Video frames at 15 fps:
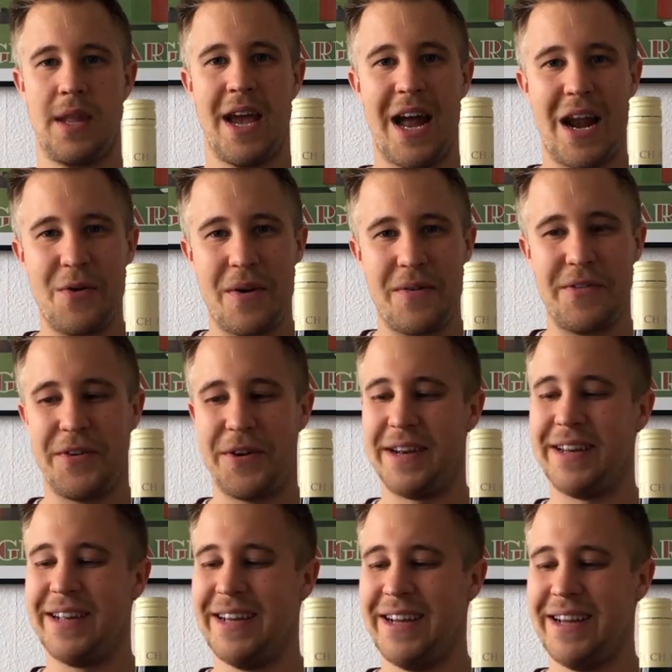Hello
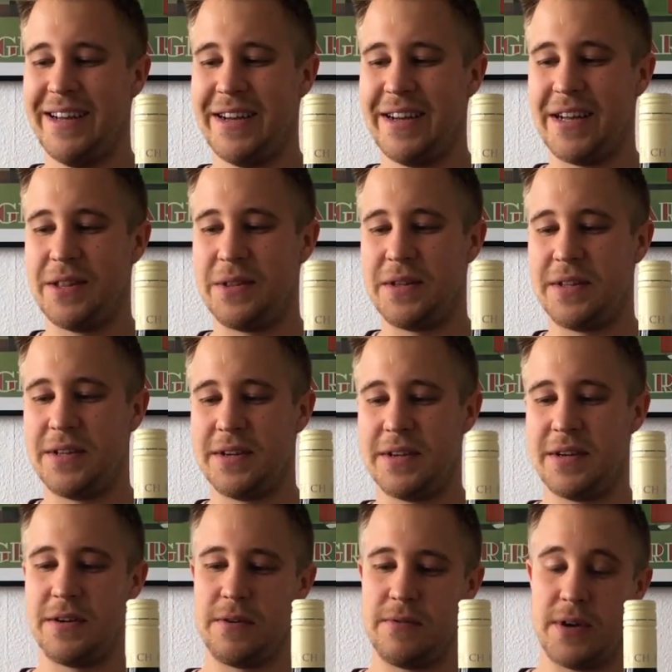everyone, and
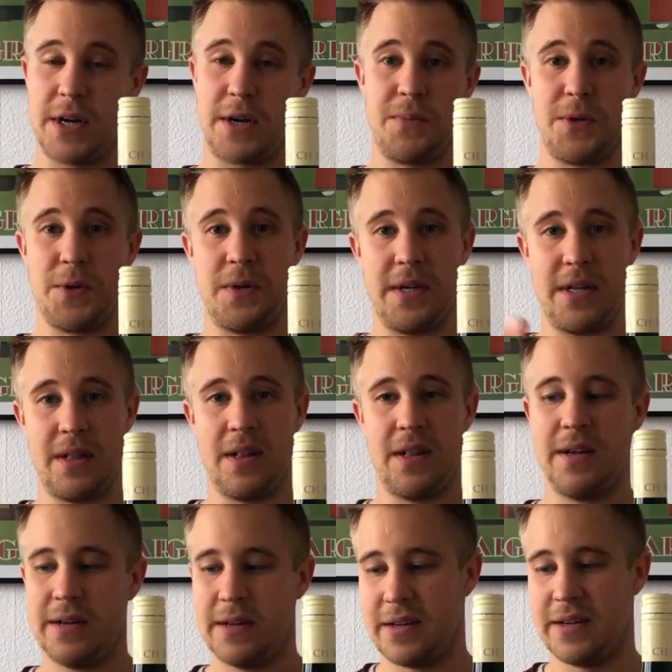welcome to a little
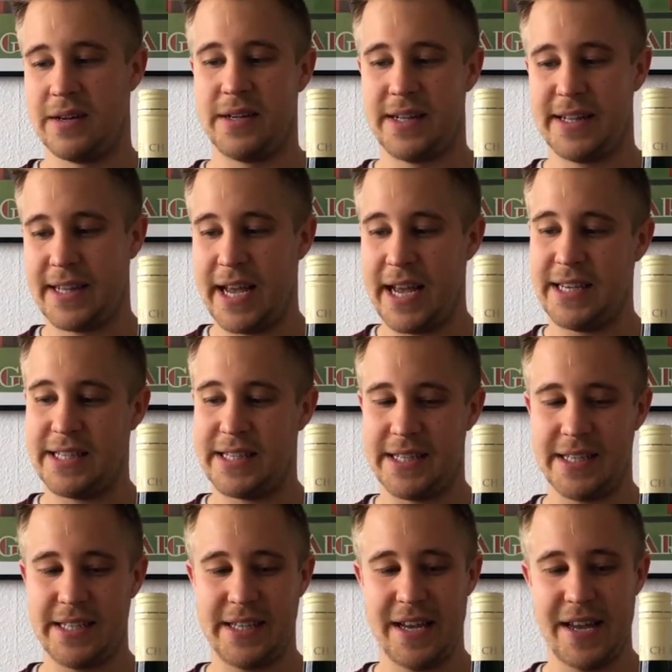
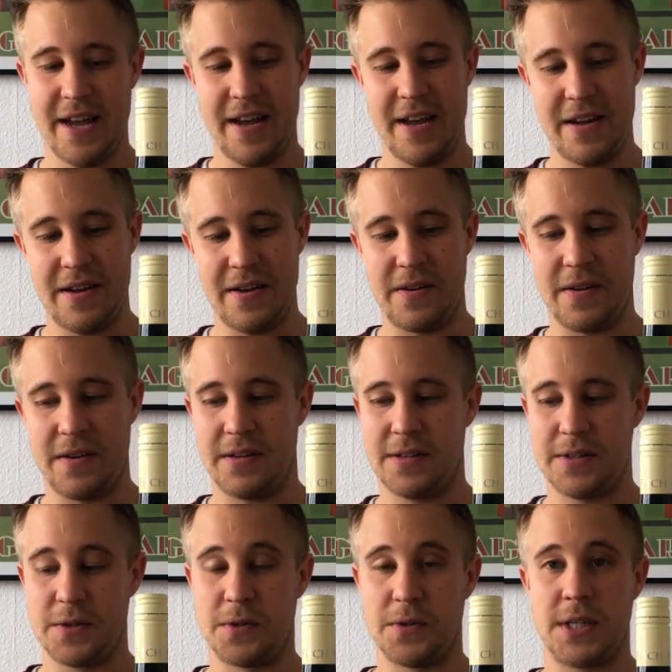tasting,
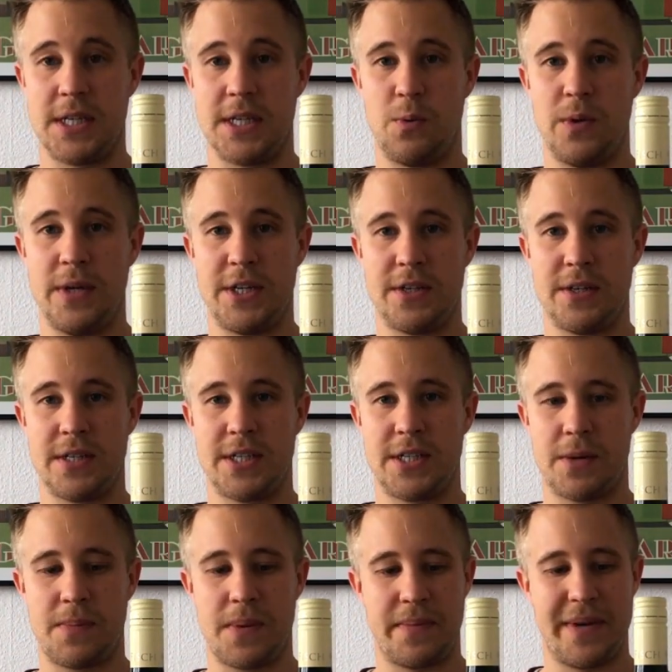so to say a visual
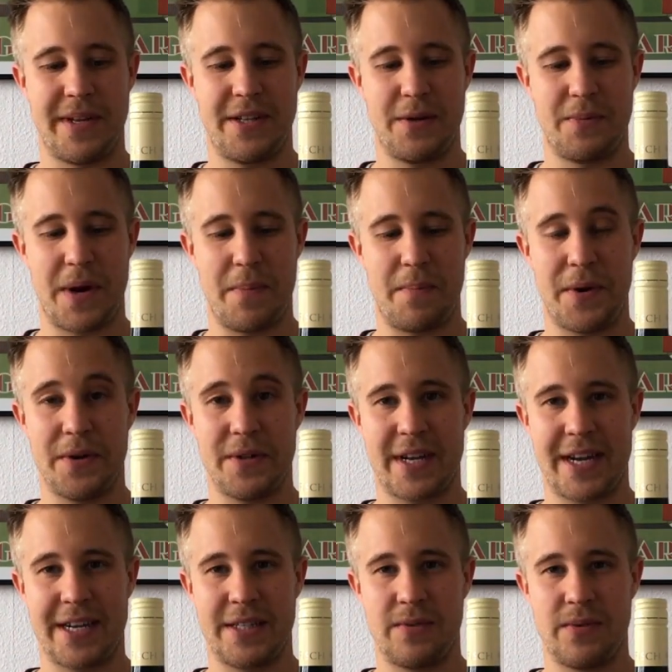supplement to my
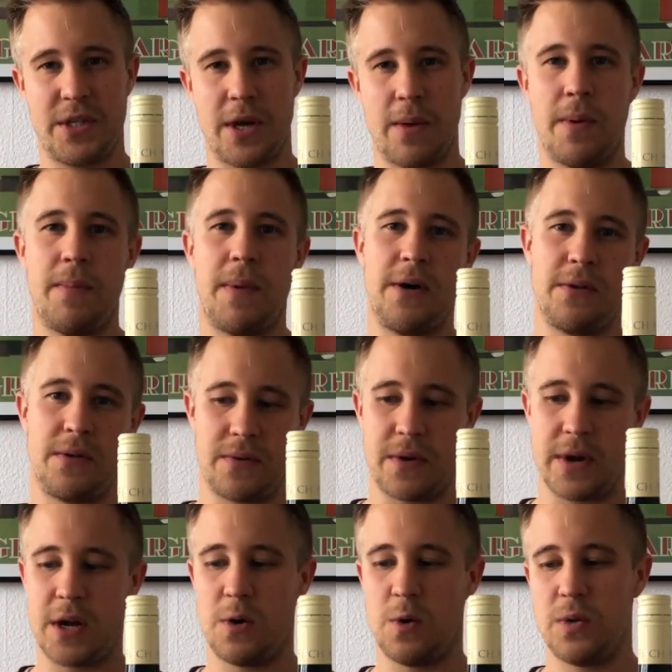podcast which I'm about to
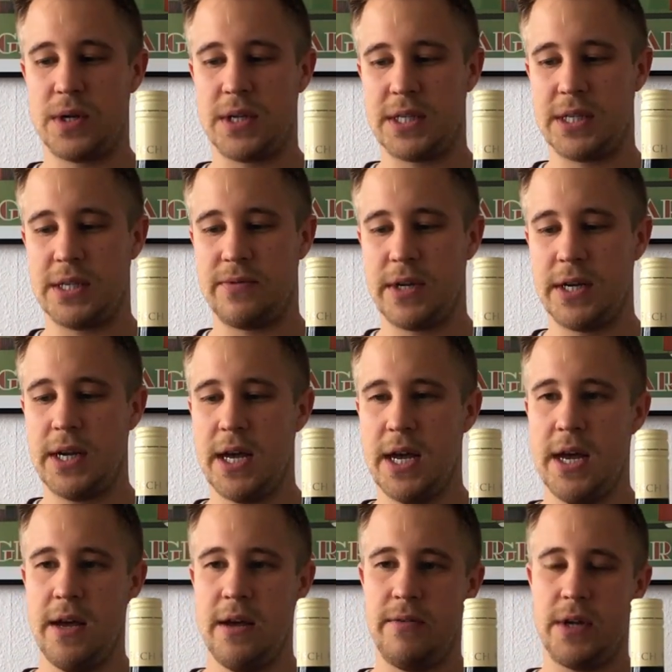record this evening
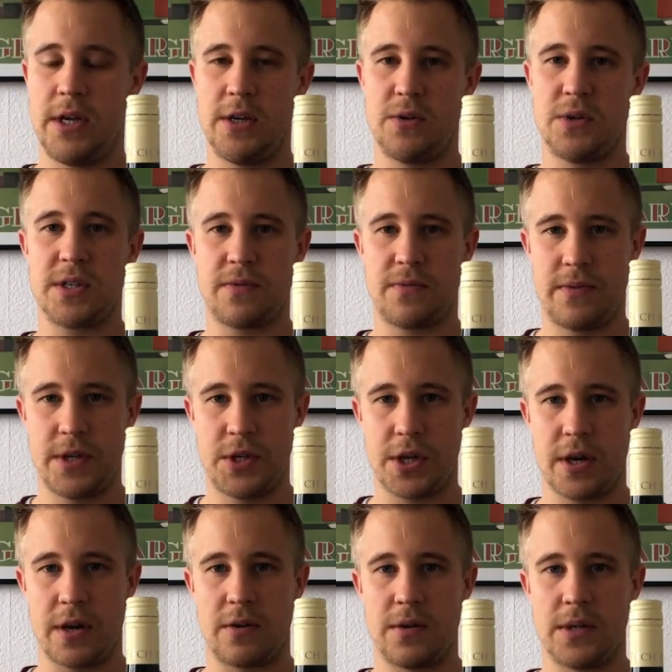with Josef
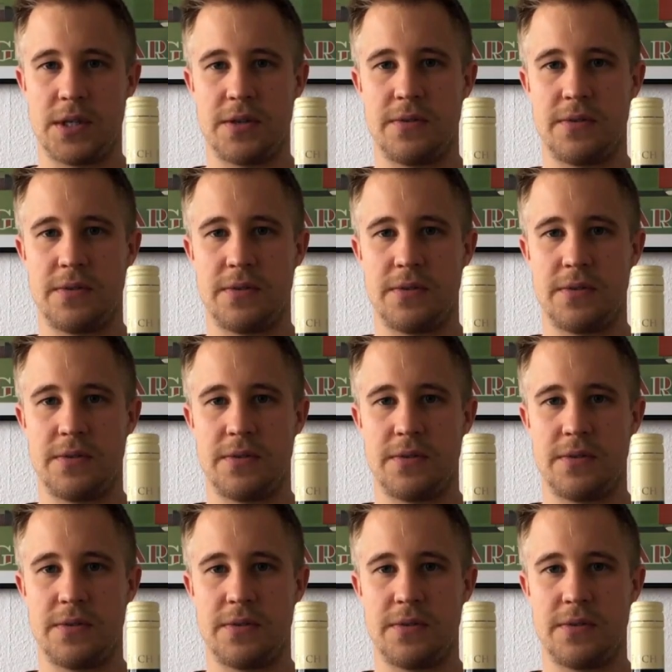Fischer, who is a